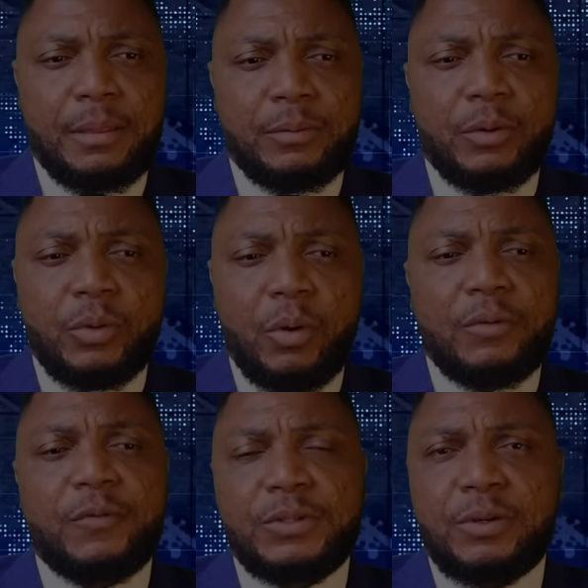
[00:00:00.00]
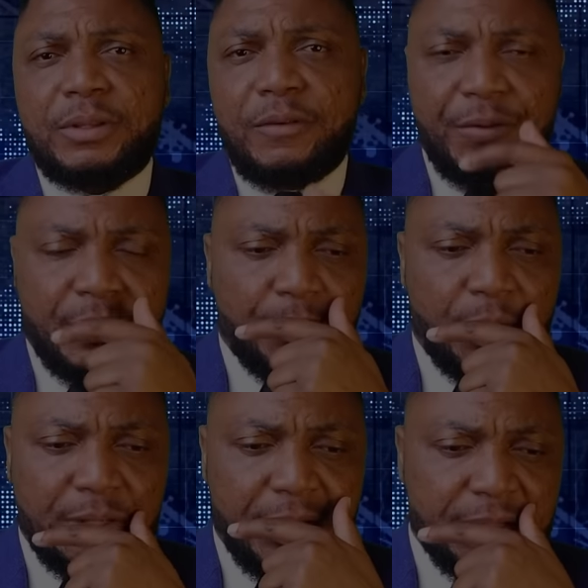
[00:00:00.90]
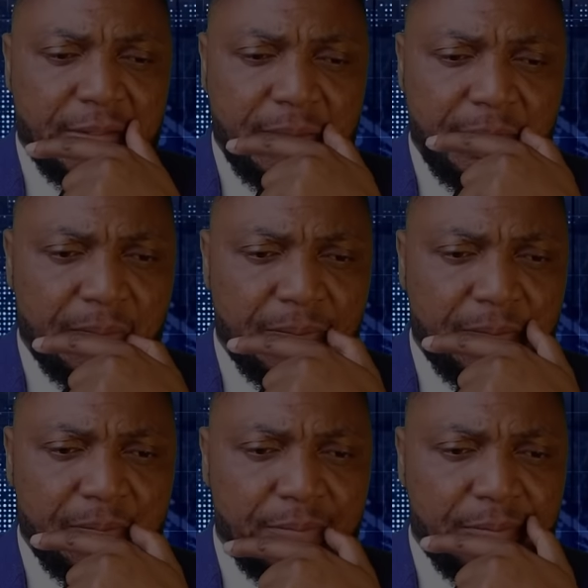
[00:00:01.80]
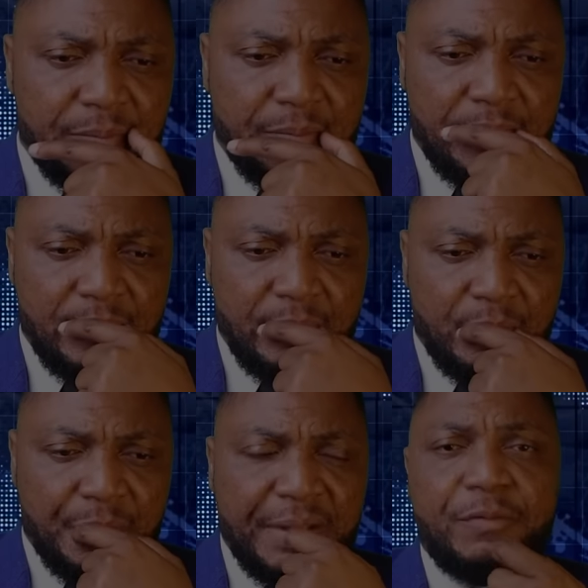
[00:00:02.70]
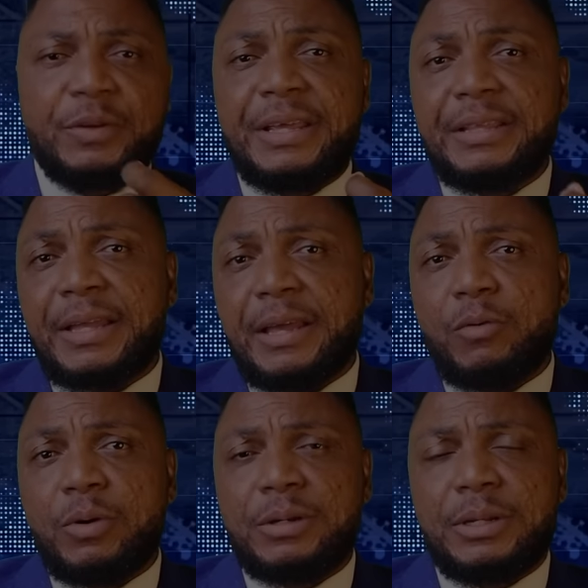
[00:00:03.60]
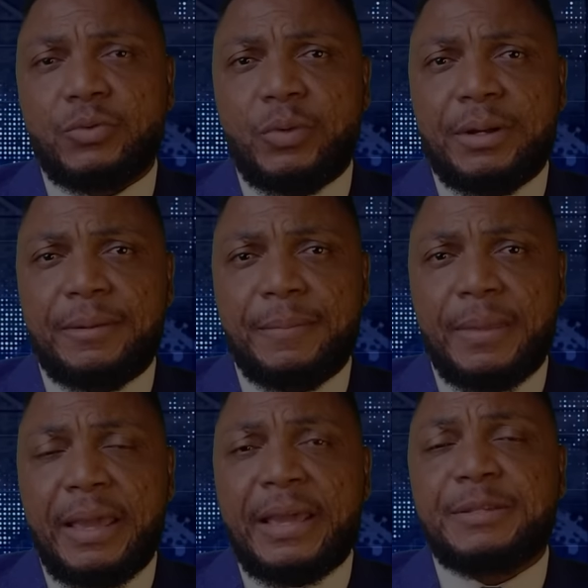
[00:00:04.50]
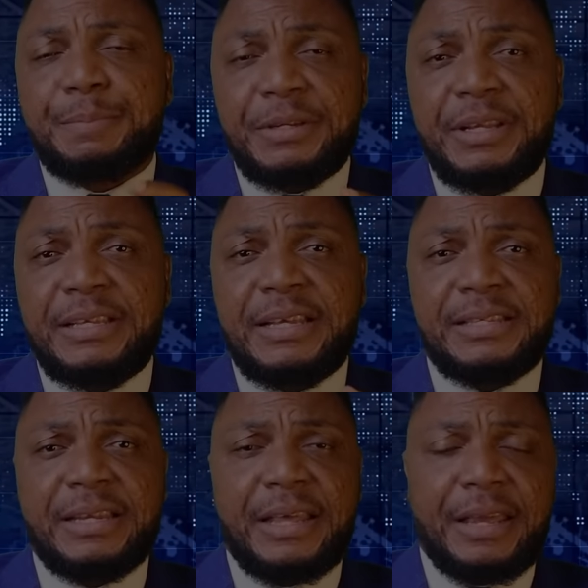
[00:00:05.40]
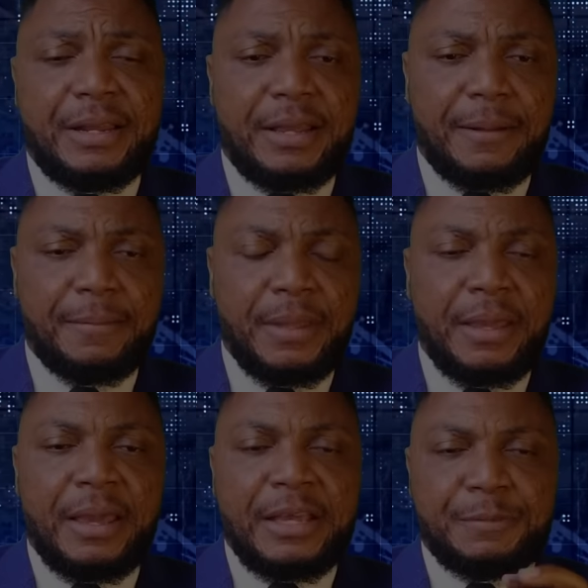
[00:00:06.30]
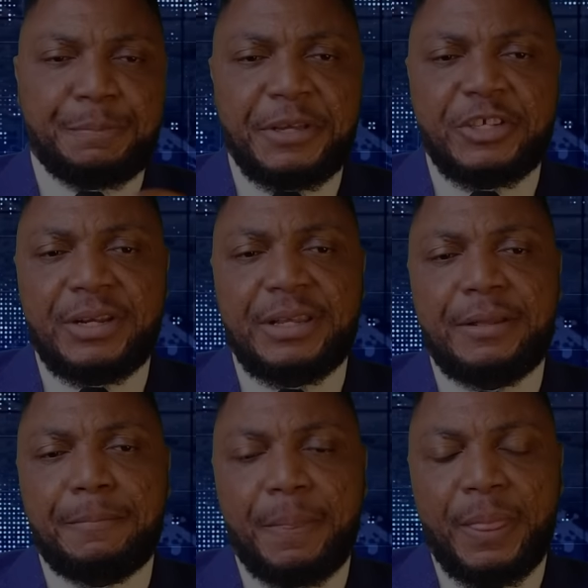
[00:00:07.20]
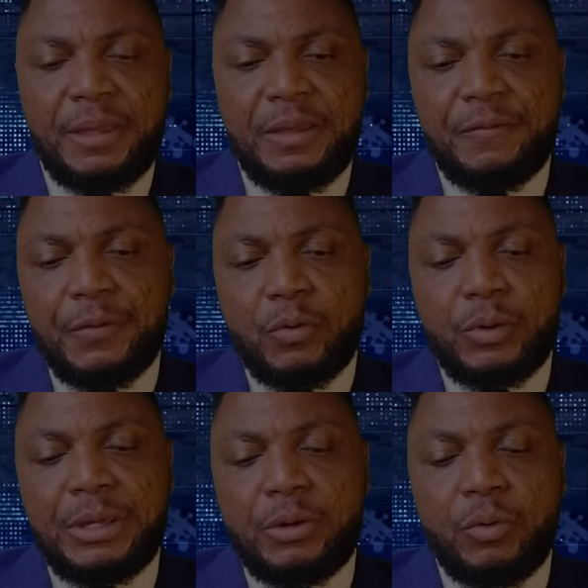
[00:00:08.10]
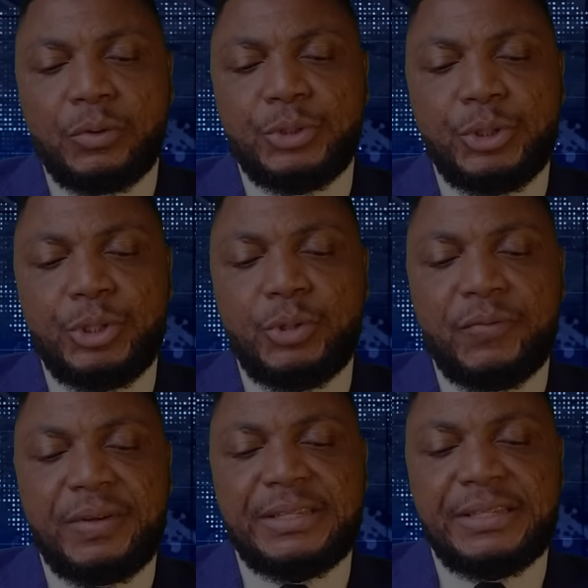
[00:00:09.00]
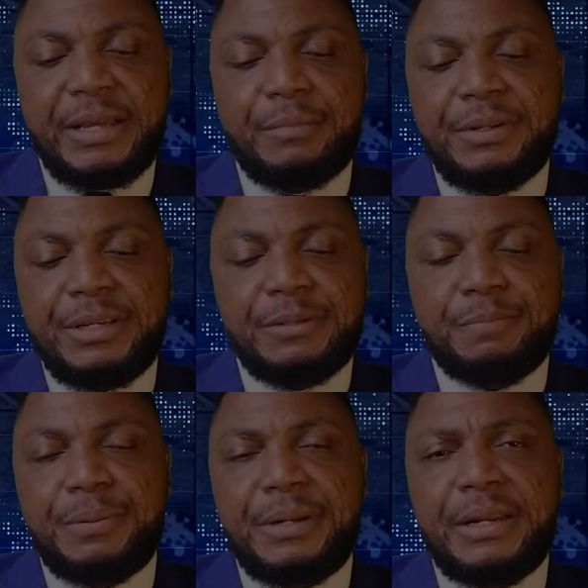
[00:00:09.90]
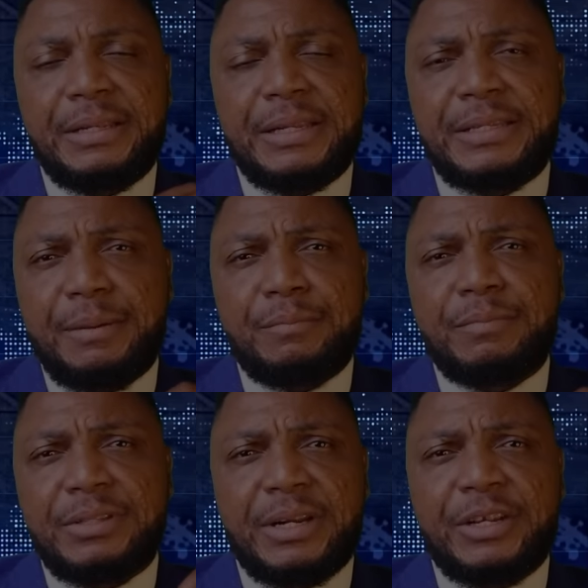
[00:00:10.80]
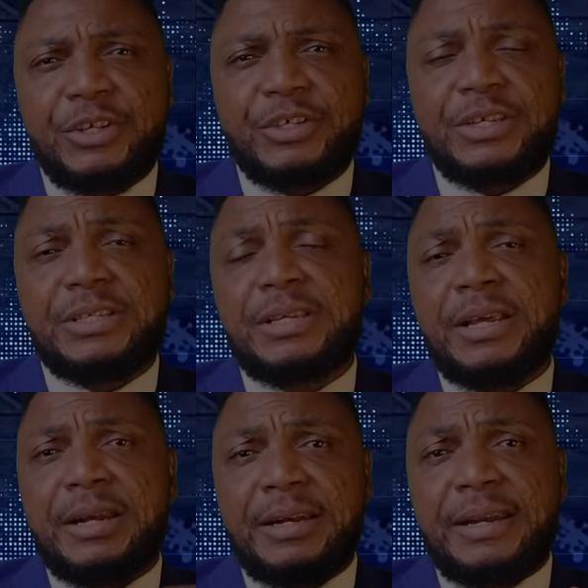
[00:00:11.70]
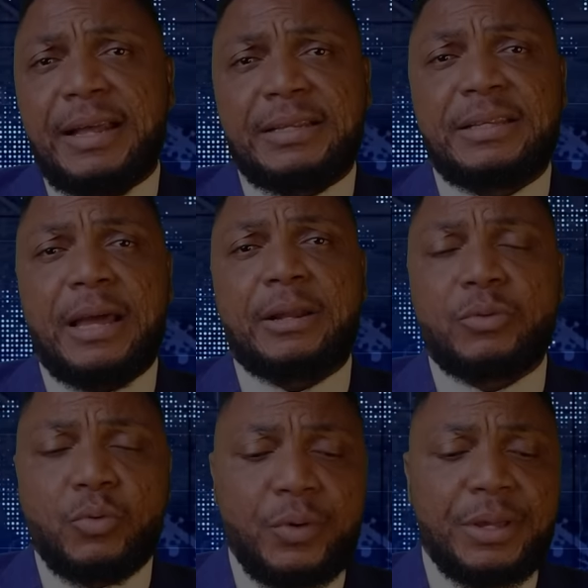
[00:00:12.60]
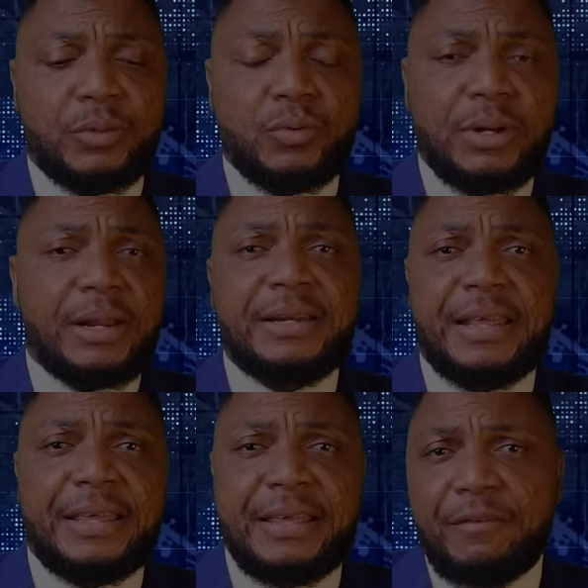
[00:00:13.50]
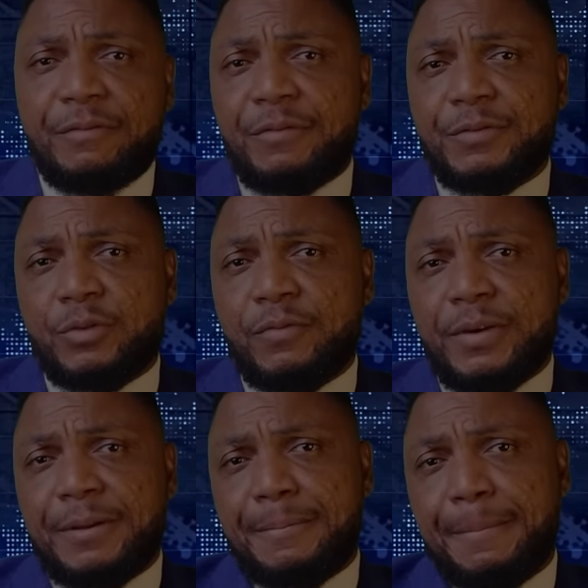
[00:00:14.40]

not only for South Africa politics, but for the entire world as well. Especially, as I said earlier, especially if he continue the same discipline, the same strategies that they are doing to run the EFF so far.